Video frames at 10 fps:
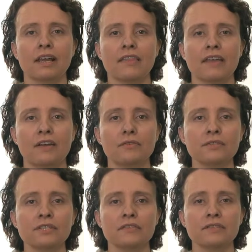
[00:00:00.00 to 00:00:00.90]
They are
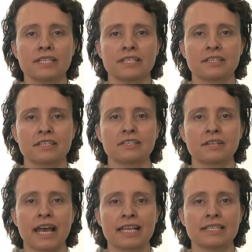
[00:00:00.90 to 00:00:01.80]
also resistant
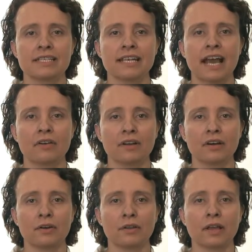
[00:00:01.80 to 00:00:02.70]
to acid and
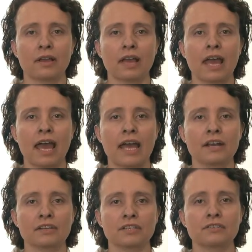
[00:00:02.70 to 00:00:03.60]
alcohol
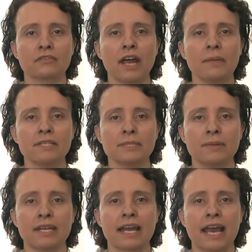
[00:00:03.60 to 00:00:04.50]
and are described as
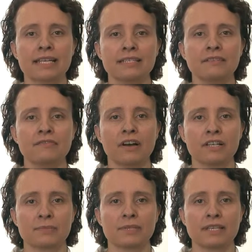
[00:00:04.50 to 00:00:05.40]
being
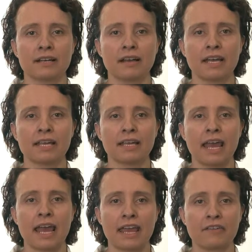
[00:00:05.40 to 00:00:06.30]
acid-fast bacilli,
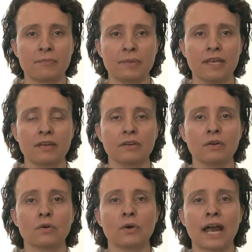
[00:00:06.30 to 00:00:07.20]
AFB,
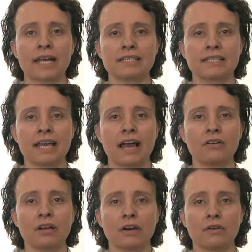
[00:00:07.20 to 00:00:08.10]
or acid
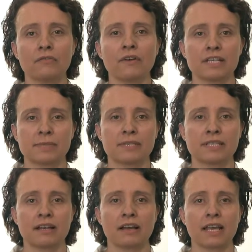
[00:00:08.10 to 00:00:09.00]
alcohol-fast
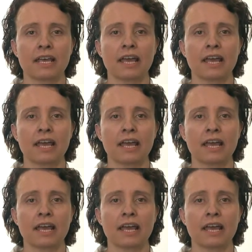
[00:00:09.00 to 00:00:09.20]
bacilli,